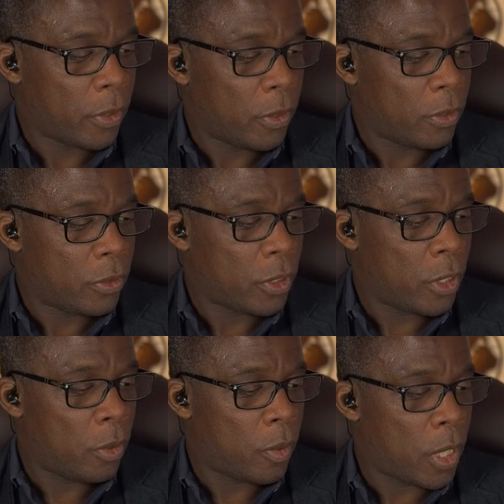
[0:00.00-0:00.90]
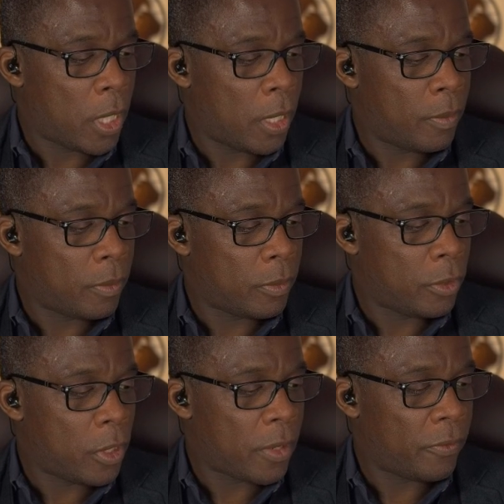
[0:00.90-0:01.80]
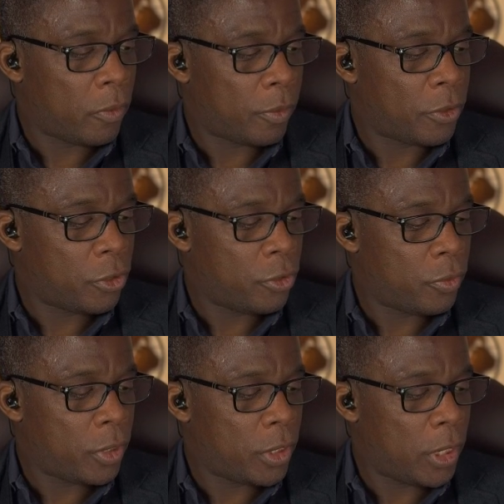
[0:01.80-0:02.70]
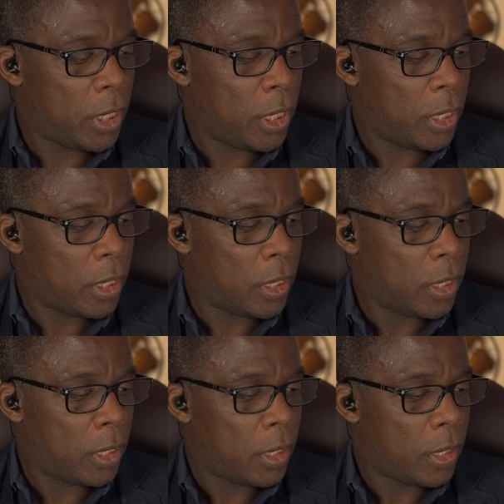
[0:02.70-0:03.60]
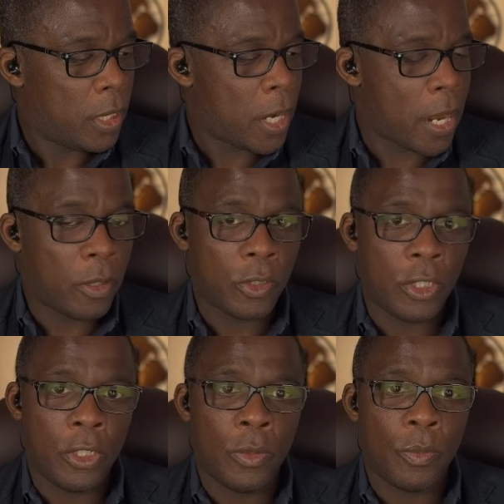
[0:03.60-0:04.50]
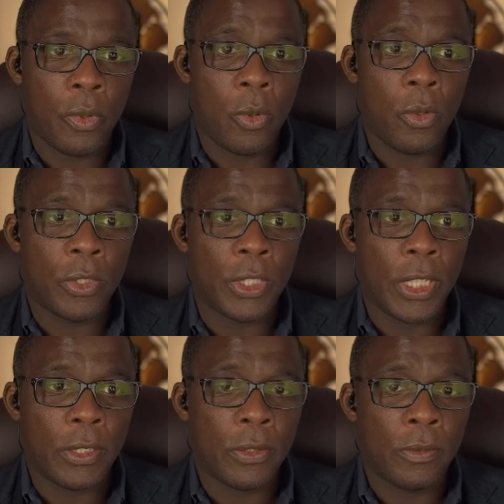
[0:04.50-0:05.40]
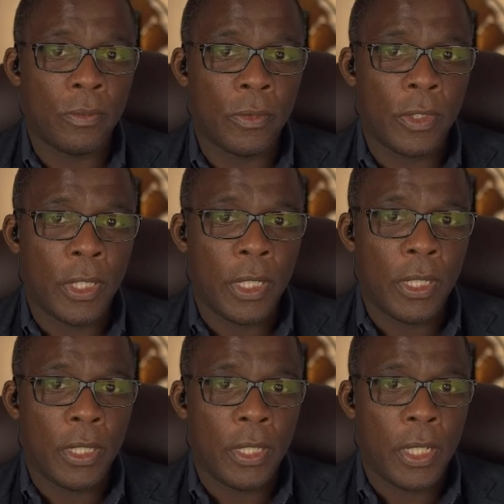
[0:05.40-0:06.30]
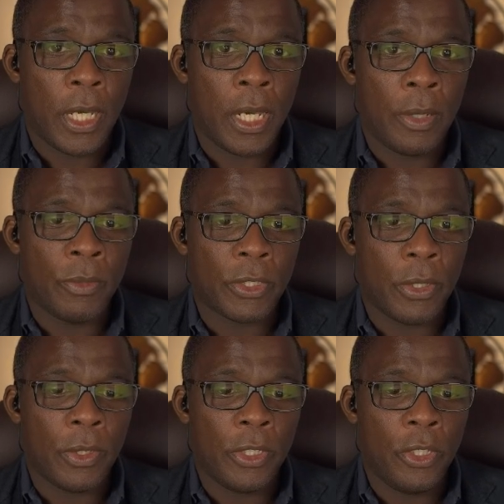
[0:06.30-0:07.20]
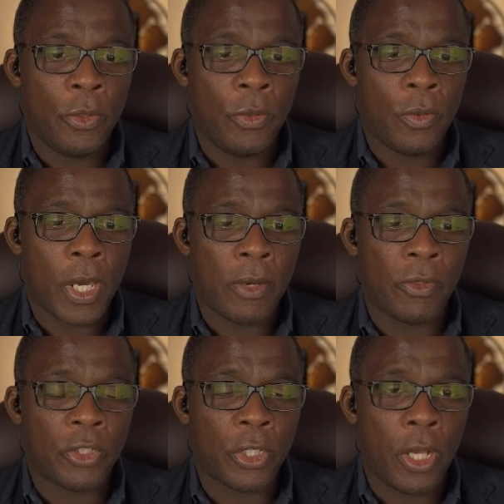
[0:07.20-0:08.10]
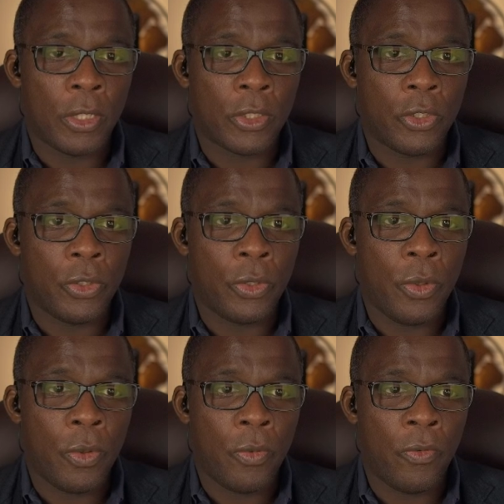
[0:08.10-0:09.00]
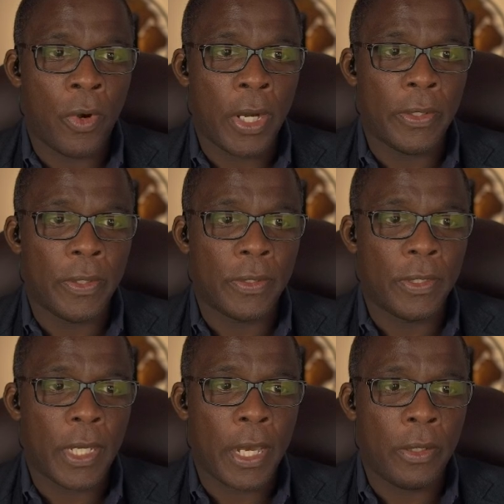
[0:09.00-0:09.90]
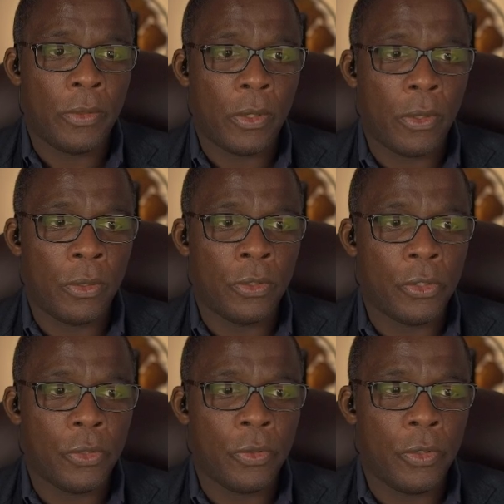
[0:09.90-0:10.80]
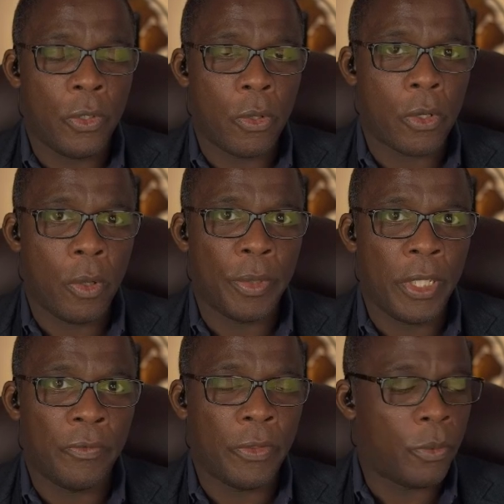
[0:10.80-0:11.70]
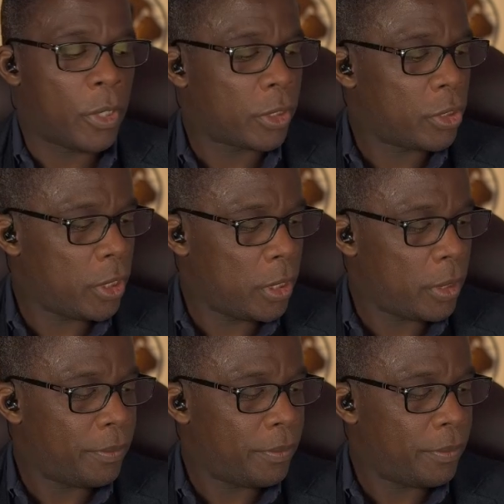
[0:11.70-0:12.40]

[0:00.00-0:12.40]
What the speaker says: So you have an opportunity now to pause this so that you have a chance to write this down onto your copy of the worksheet.